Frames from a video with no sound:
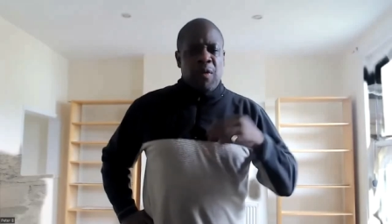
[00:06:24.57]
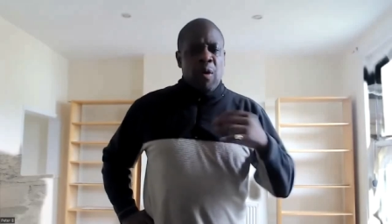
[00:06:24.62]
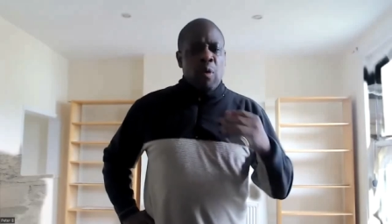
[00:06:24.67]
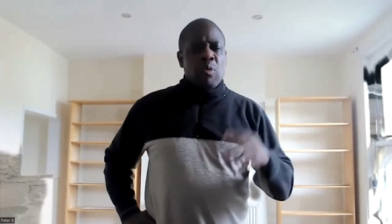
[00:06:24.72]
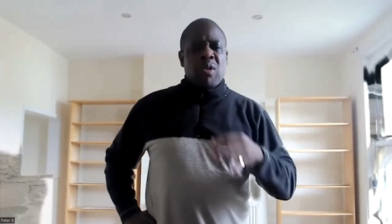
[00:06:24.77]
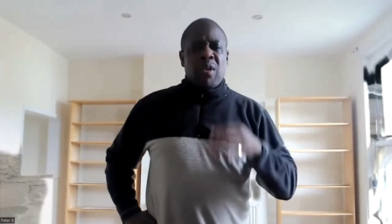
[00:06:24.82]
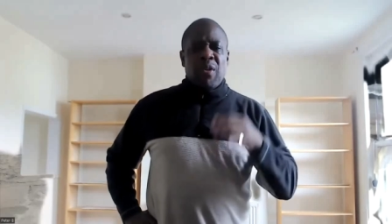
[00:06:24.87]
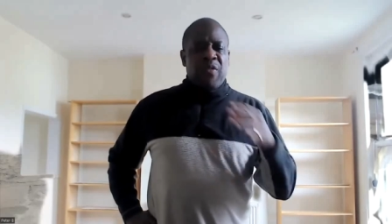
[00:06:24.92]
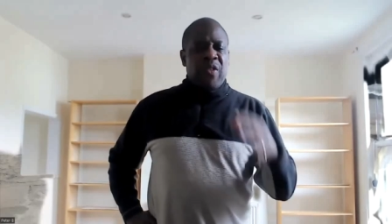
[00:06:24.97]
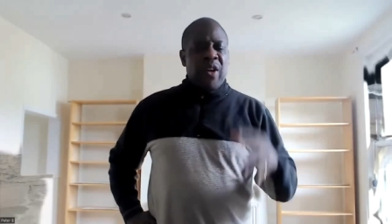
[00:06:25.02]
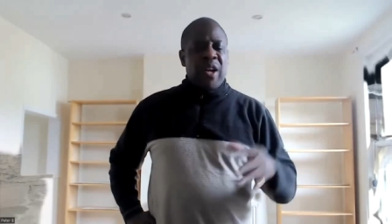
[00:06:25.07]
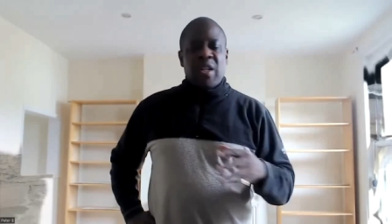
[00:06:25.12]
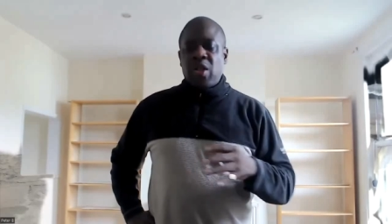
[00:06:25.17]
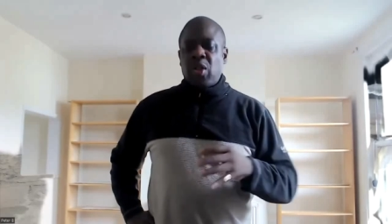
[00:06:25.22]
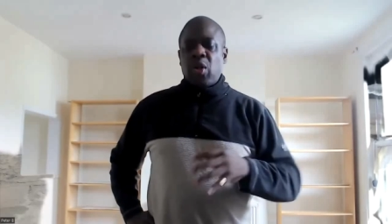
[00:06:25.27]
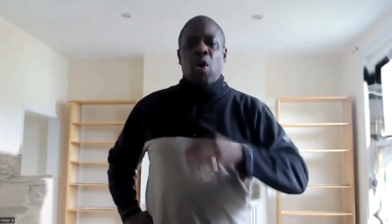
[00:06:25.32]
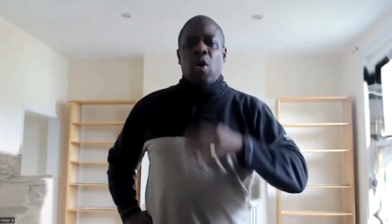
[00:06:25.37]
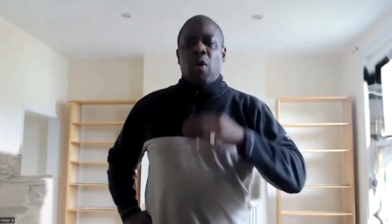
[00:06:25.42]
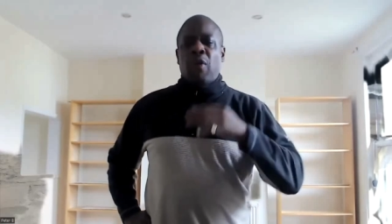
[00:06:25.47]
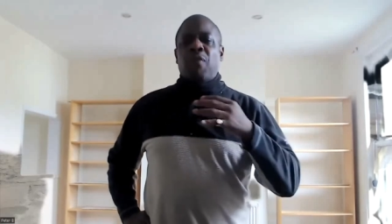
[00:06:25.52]

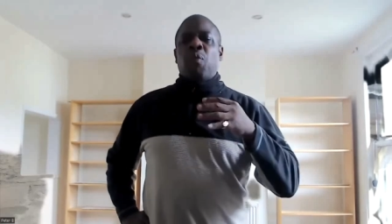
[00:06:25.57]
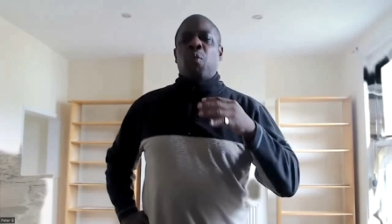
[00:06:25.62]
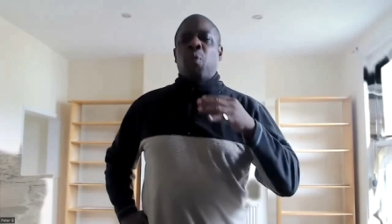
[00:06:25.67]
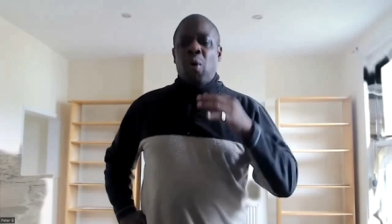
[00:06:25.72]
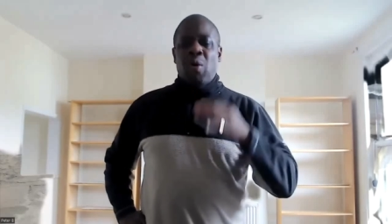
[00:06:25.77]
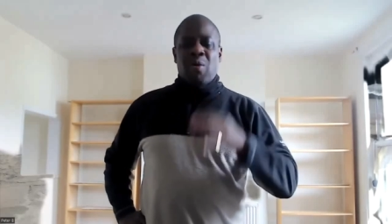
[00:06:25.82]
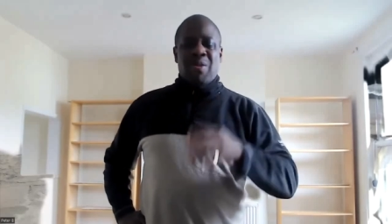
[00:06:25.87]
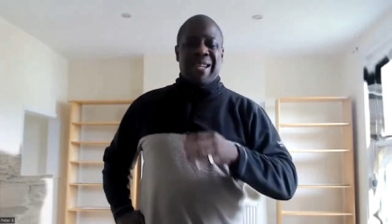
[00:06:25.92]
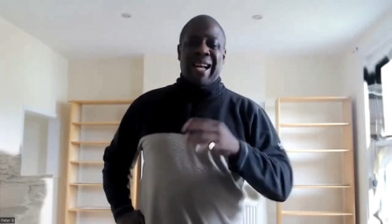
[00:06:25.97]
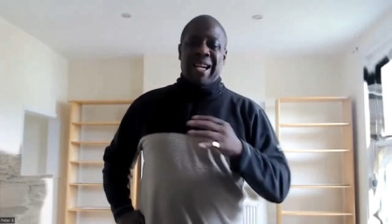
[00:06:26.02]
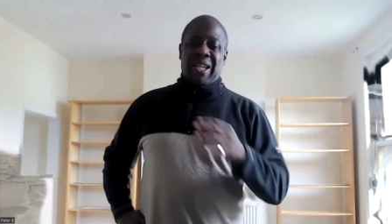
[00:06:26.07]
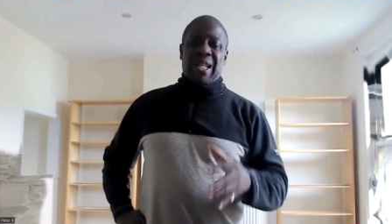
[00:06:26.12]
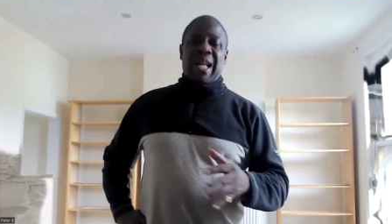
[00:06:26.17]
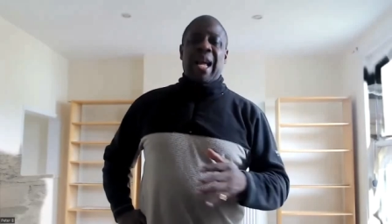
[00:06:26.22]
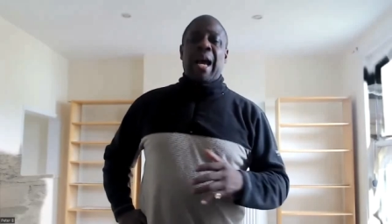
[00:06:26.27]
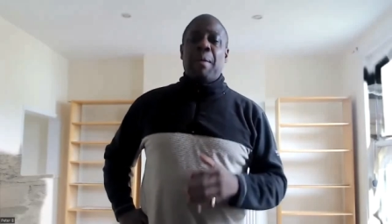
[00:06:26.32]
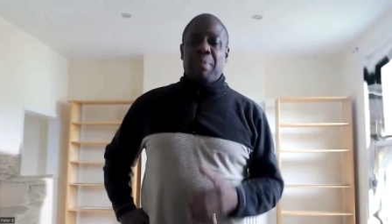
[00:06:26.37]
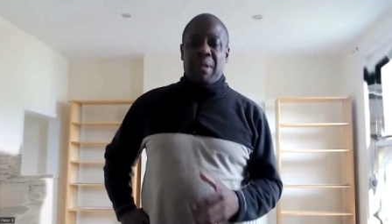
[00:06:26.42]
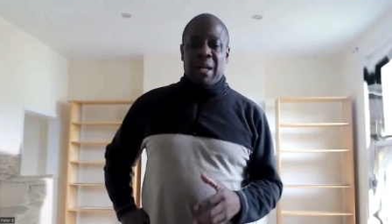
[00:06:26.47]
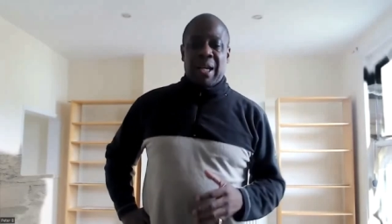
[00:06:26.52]
volte-face of what was actually
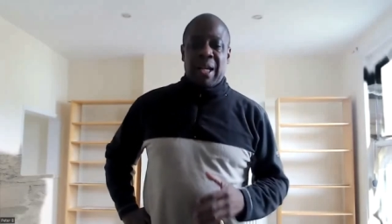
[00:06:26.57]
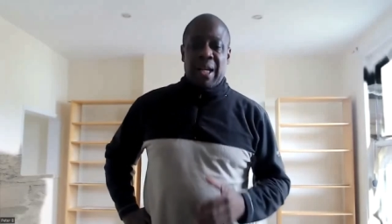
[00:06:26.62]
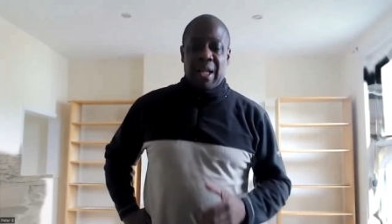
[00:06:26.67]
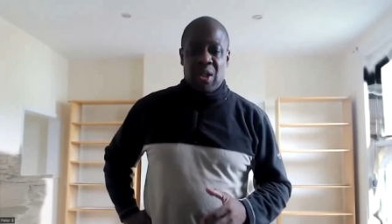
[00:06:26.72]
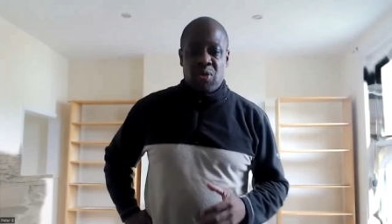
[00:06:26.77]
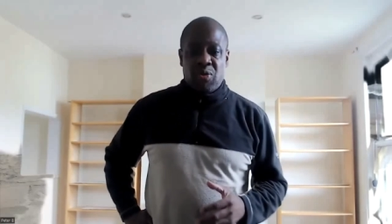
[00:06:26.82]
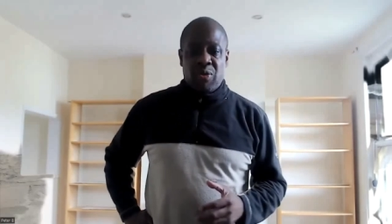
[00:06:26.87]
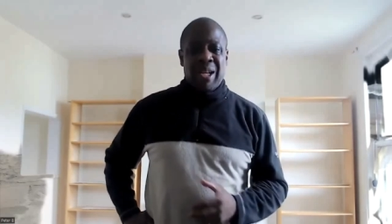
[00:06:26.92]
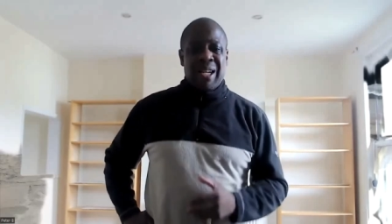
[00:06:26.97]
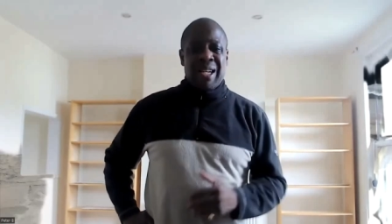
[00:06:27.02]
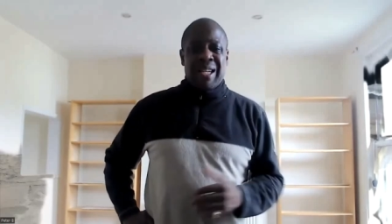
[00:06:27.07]
happening in history.